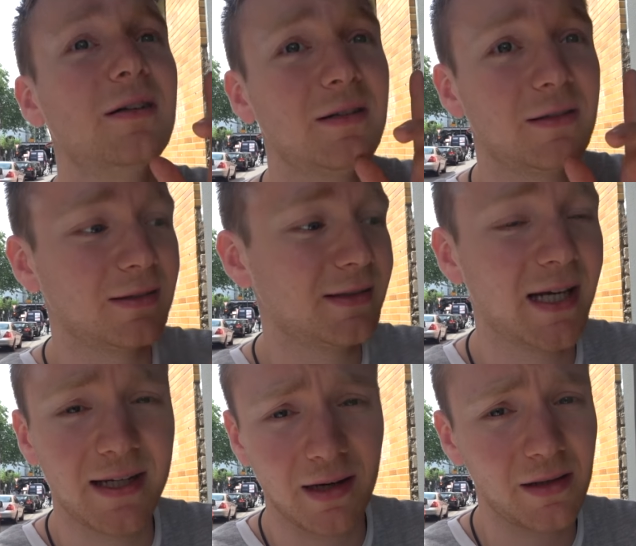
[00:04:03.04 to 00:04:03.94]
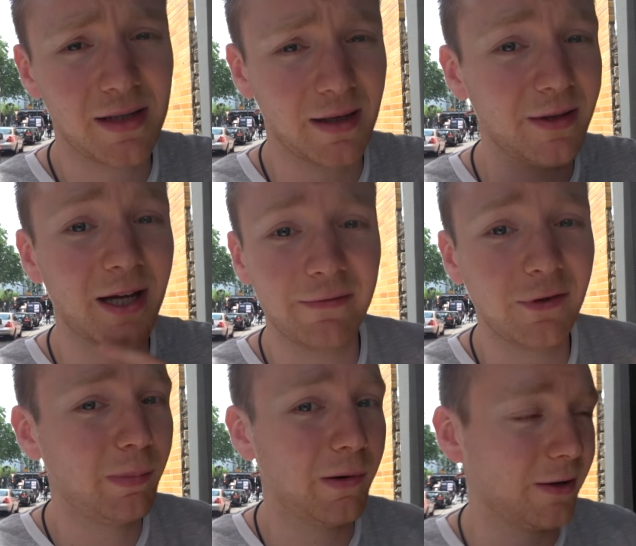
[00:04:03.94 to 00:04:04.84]
Food porn. ten out of ten. Yeah,
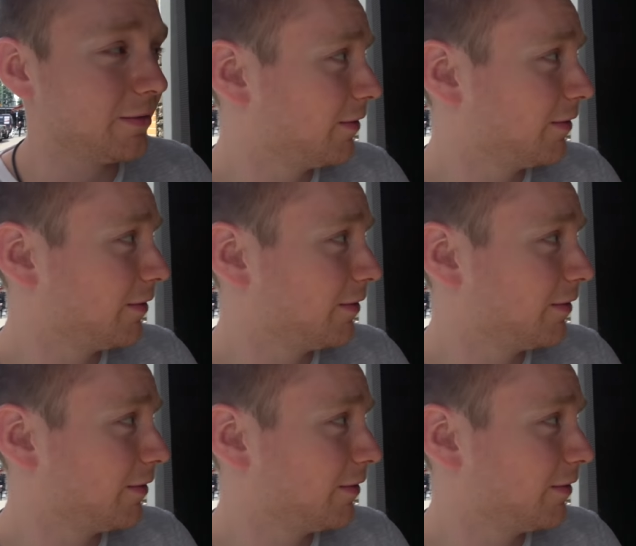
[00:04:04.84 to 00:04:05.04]
food porn.